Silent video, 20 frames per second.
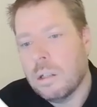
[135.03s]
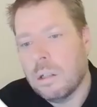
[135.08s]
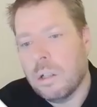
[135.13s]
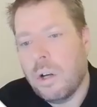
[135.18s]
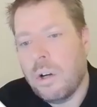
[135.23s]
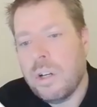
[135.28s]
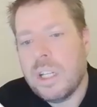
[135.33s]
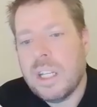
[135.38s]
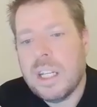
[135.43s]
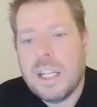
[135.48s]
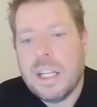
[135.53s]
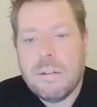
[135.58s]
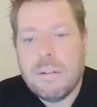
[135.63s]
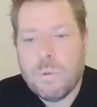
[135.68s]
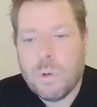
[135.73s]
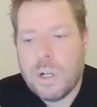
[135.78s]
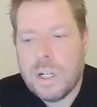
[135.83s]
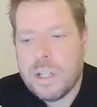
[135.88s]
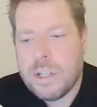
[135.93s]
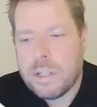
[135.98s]
loading an
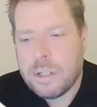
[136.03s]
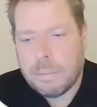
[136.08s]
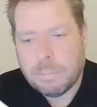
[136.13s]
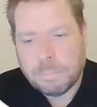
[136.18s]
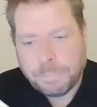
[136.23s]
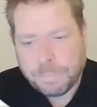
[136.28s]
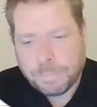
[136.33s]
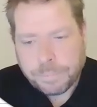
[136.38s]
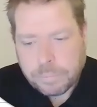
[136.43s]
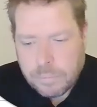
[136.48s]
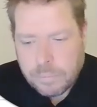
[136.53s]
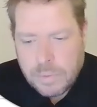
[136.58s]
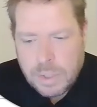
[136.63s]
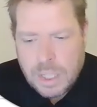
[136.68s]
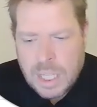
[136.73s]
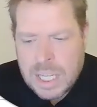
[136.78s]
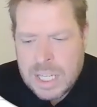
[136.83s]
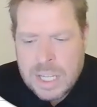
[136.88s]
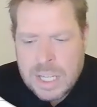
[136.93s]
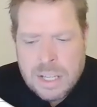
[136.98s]
invoice,
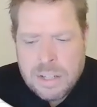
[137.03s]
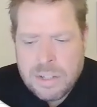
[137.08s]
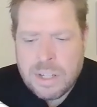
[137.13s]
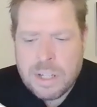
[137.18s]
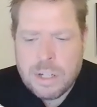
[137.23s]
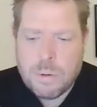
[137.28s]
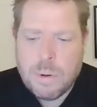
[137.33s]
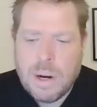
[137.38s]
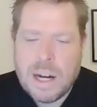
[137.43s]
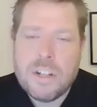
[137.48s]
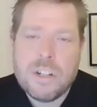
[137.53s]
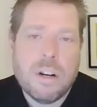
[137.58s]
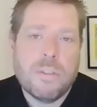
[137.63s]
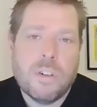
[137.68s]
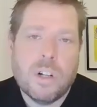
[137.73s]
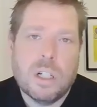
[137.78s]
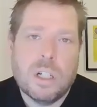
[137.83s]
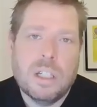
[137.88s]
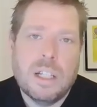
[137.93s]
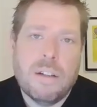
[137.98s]
in this situation,
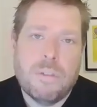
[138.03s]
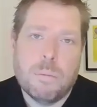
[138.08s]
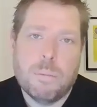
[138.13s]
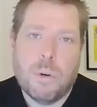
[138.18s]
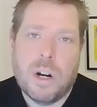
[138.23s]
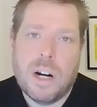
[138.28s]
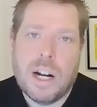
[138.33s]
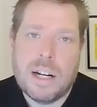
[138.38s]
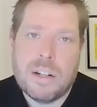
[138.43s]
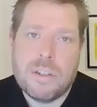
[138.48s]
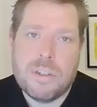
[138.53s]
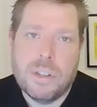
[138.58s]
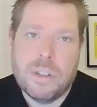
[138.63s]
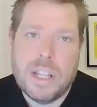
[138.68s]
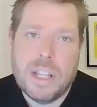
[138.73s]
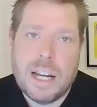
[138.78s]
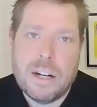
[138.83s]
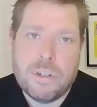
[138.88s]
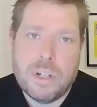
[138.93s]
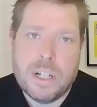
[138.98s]
I've got 11 products on
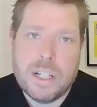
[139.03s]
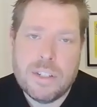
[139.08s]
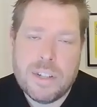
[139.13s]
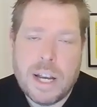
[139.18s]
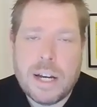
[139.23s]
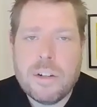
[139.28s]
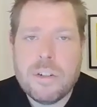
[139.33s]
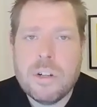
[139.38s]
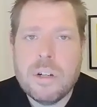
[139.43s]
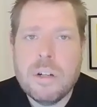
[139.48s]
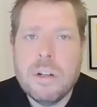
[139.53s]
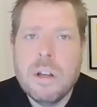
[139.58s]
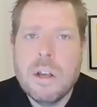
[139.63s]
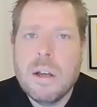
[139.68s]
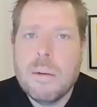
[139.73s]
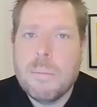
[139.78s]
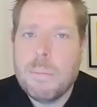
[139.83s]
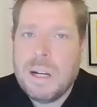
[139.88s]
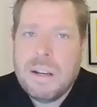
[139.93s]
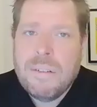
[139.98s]
that transaction,
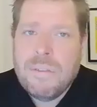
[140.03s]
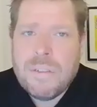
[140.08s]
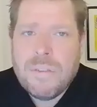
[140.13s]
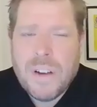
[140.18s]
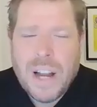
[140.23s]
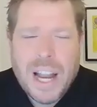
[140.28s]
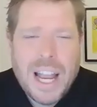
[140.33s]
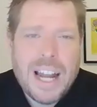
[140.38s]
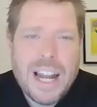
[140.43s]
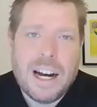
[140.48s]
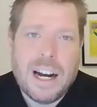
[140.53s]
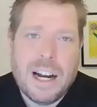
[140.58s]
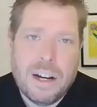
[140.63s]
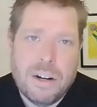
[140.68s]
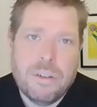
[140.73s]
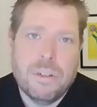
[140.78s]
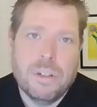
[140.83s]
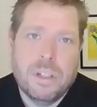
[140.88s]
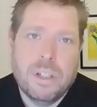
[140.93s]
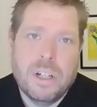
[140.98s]
but even if I had
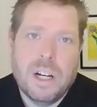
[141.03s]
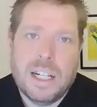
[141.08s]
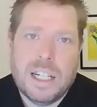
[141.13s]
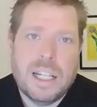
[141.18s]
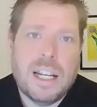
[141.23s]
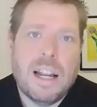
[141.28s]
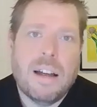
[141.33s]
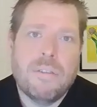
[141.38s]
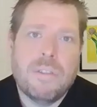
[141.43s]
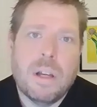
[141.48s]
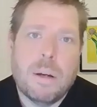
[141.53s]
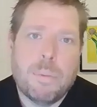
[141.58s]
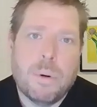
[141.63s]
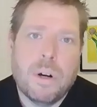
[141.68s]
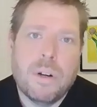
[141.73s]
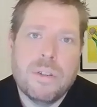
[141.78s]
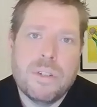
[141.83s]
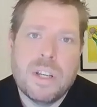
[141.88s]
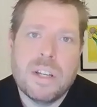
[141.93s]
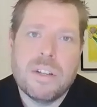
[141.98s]
100, I could have that
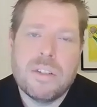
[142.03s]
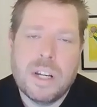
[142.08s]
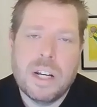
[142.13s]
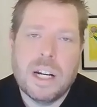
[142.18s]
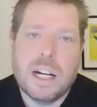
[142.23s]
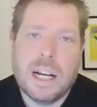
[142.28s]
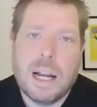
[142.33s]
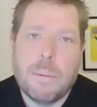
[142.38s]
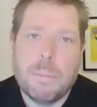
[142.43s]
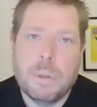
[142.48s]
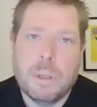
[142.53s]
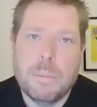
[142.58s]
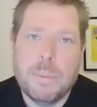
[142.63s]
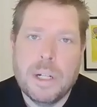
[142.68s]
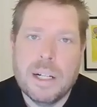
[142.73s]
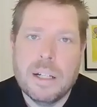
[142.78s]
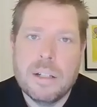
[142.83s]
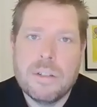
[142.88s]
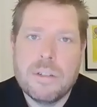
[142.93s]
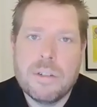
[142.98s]
processed in a couple of
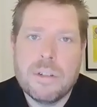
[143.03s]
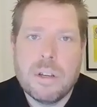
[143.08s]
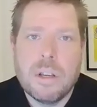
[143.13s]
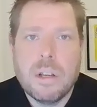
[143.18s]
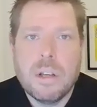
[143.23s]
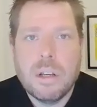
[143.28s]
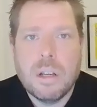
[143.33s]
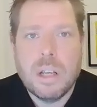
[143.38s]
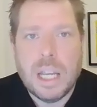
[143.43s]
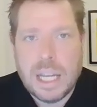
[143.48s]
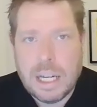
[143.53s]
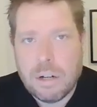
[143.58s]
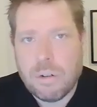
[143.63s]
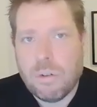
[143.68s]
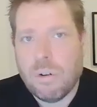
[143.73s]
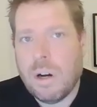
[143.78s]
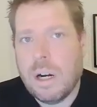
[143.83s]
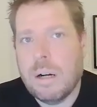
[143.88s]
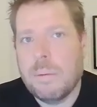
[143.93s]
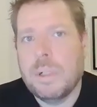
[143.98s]
minutes.
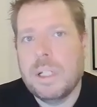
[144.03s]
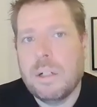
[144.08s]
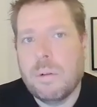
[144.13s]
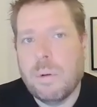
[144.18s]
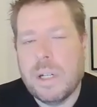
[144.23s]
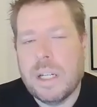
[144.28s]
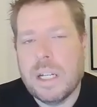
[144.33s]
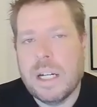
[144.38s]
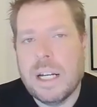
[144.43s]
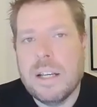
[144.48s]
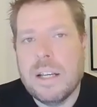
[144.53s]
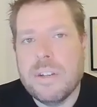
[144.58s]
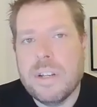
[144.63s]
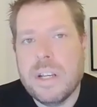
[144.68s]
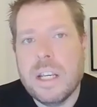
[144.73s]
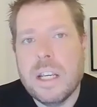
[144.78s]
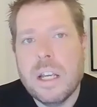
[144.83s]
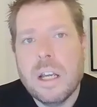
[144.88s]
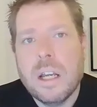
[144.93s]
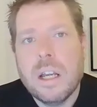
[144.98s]
Incredibly quick and
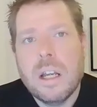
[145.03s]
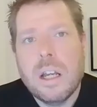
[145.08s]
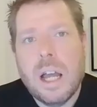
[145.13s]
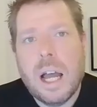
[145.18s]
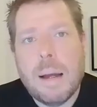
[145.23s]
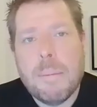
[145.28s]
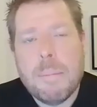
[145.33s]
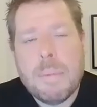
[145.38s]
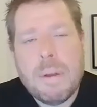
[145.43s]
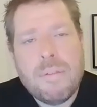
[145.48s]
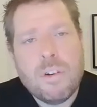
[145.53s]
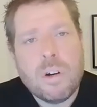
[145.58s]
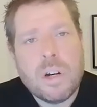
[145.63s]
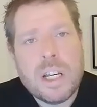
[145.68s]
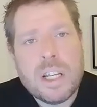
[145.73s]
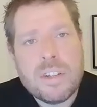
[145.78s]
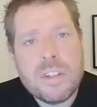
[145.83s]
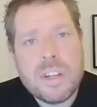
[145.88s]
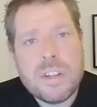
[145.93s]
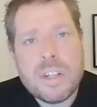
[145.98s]
easy. If you're
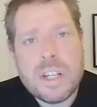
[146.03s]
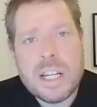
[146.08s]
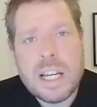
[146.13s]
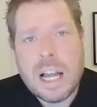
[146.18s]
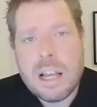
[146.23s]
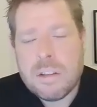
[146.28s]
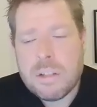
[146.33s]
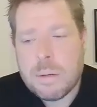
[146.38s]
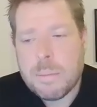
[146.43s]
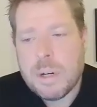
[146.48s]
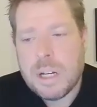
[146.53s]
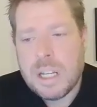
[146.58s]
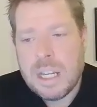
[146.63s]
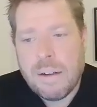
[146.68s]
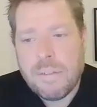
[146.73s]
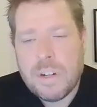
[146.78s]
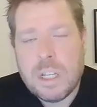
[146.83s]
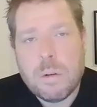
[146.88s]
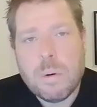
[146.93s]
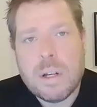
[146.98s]
an existing customer and
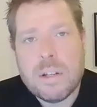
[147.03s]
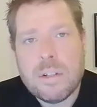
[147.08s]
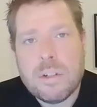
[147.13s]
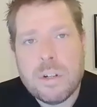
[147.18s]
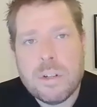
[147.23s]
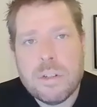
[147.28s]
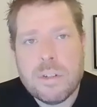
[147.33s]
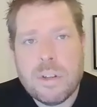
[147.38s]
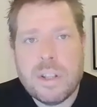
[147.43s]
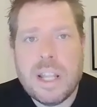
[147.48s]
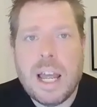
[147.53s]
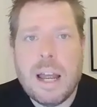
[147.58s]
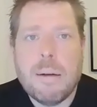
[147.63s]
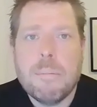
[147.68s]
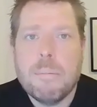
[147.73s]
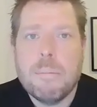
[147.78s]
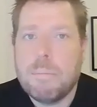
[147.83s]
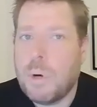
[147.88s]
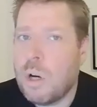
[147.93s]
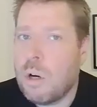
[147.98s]
you have any questions on
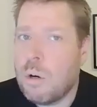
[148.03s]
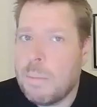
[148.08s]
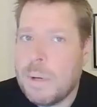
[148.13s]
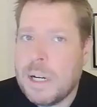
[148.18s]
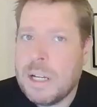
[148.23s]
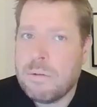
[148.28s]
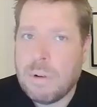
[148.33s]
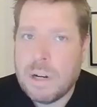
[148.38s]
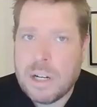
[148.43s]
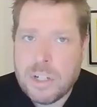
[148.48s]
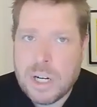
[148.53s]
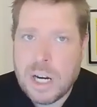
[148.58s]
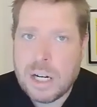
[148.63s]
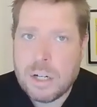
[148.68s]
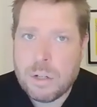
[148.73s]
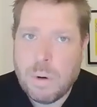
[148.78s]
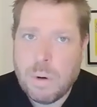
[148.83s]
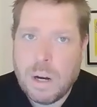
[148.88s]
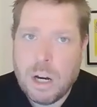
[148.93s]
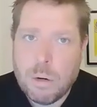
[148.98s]
that, by all means reach
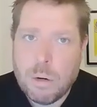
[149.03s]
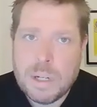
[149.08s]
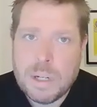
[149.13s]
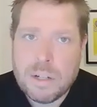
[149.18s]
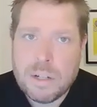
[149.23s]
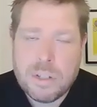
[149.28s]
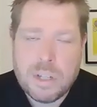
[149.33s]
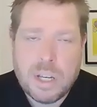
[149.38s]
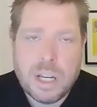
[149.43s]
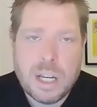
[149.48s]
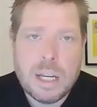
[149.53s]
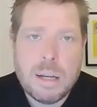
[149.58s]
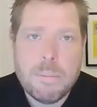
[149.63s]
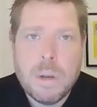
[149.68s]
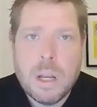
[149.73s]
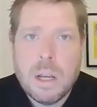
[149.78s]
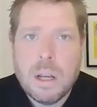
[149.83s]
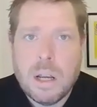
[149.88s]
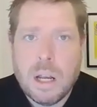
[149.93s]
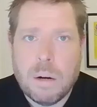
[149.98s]
out to our help desk
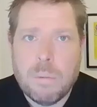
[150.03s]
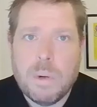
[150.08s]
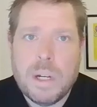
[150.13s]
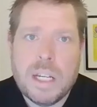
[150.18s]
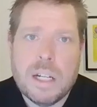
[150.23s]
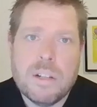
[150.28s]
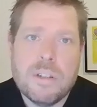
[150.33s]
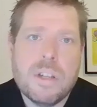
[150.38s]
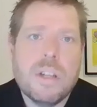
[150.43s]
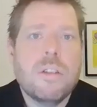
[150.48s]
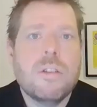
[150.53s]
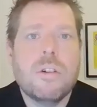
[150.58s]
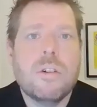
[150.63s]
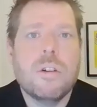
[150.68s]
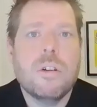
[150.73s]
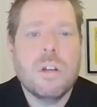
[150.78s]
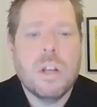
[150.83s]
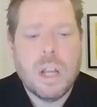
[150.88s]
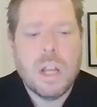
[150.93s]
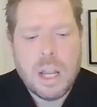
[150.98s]
team and we can assist
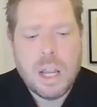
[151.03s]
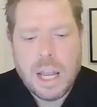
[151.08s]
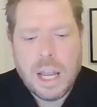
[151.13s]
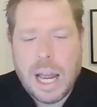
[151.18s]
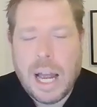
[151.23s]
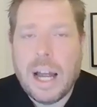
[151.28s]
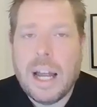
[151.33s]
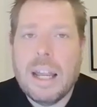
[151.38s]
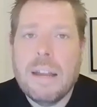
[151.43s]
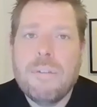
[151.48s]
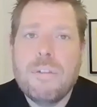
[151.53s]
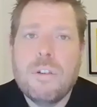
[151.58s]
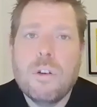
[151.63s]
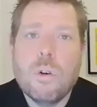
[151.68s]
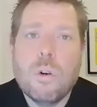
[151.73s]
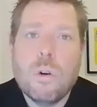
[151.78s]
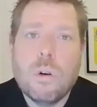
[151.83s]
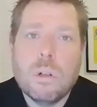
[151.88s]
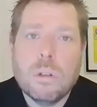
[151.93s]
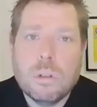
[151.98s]
you. If
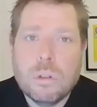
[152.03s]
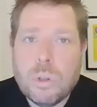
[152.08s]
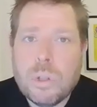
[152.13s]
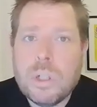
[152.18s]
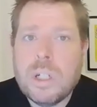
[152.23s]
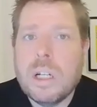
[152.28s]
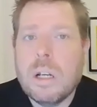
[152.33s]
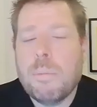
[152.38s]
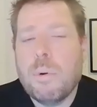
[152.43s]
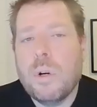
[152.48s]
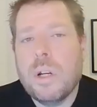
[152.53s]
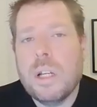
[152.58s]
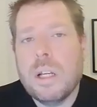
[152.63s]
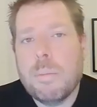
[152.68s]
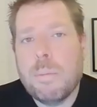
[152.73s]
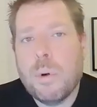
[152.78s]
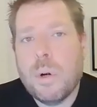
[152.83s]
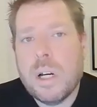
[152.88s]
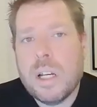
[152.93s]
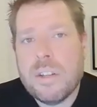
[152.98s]
you're looking at putting
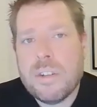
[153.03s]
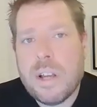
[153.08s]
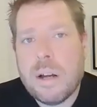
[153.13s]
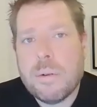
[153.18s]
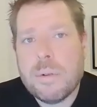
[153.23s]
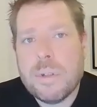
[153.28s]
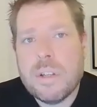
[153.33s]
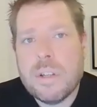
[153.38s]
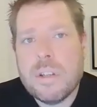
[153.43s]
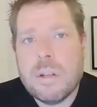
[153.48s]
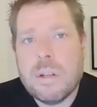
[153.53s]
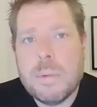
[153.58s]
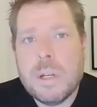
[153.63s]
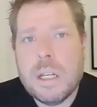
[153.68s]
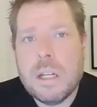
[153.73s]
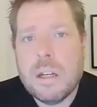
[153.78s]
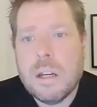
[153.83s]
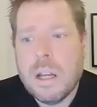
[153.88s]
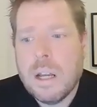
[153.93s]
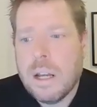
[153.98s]
a point of sale system
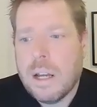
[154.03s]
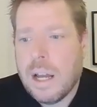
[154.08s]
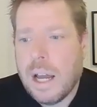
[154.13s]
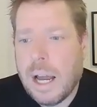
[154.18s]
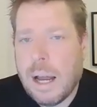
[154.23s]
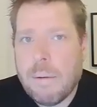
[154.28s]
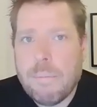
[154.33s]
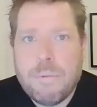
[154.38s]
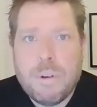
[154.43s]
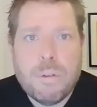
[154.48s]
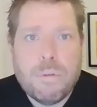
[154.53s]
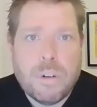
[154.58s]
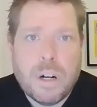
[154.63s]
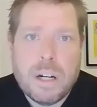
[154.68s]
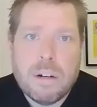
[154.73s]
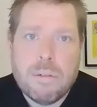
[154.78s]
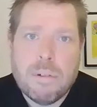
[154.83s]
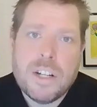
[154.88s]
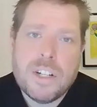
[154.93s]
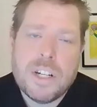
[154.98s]
in, feel
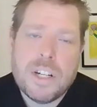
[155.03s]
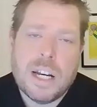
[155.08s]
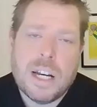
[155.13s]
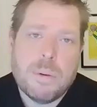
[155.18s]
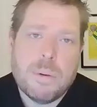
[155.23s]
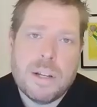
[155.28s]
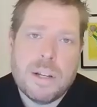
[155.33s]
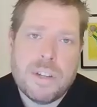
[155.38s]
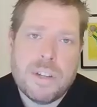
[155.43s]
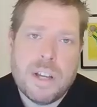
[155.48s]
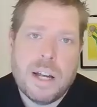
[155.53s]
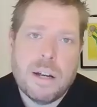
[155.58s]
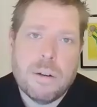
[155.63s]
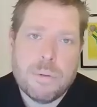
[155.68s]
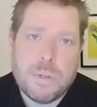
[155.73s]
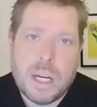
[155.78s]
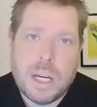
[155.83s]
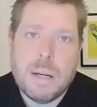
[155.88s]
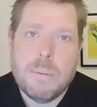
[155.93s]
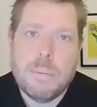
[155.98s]
free to reach out to our
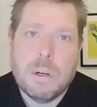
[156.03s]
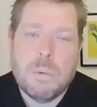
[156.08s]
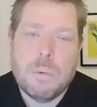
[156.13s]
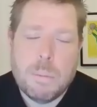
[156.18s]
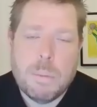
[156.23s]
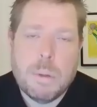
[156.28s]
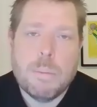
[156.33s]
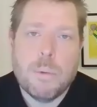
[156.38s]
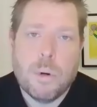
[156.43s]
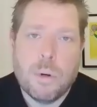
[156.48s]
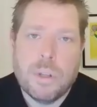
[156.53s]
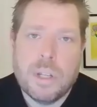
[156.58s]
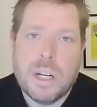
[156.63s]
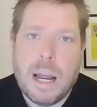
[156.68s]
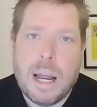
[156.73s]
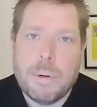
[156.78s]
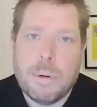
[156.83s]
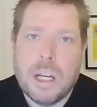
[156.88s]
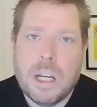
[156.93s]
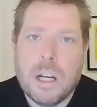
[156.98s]
sales team and we'd be more than
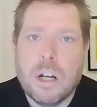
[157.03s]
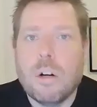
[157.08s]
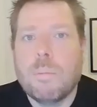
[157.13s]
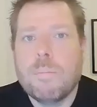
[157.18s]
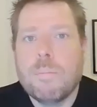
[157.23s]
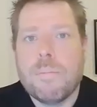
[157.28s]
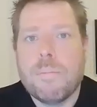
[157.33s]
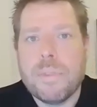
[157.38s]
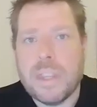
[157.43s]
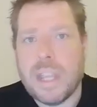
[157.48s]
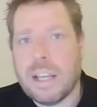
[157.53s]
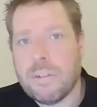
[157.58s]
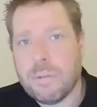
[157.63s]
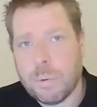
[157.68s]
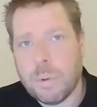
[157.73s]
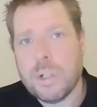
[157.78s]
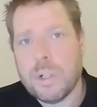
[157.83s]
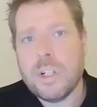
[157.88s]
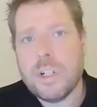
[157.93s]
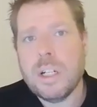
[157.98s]
happy to help. Thanks
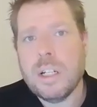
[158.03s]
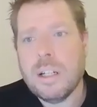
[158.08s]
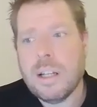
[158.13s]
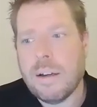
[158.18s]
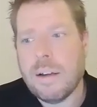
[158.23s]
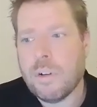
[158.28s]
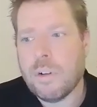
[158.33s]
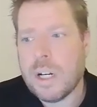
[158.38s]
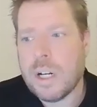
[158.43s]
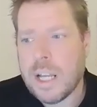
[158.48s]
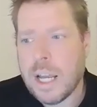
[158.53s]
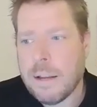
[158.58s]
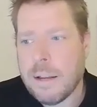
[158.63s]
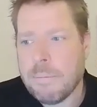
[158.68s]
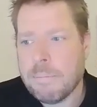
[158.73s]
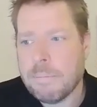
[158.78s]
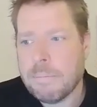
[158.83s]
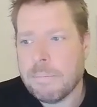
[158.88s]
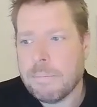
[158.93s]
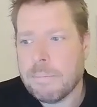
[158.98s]
for watching. Have a great
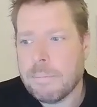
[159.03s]
day.